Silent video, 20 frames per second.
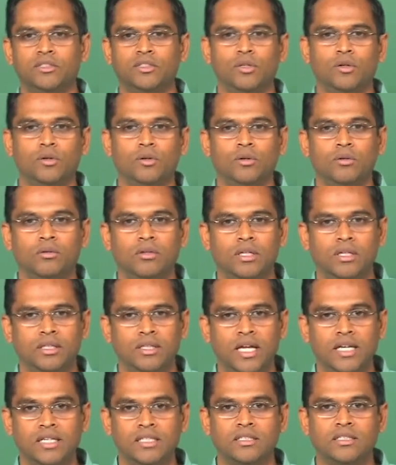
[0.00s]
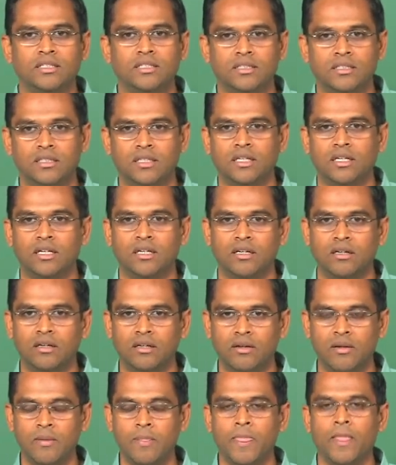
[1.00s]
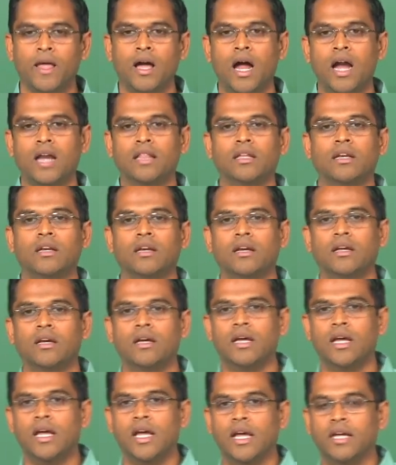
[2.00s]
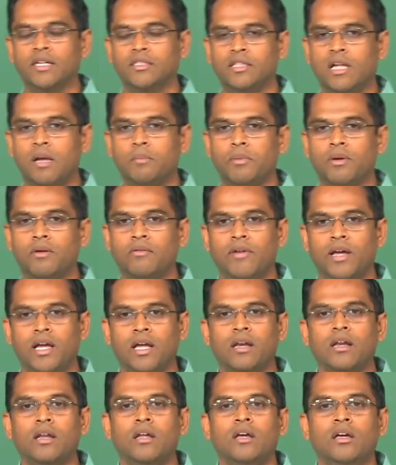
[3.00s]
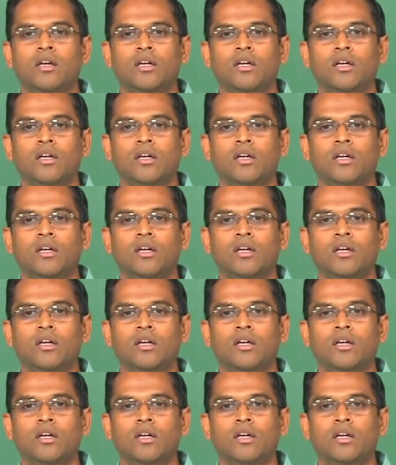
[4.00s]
So, that is another example where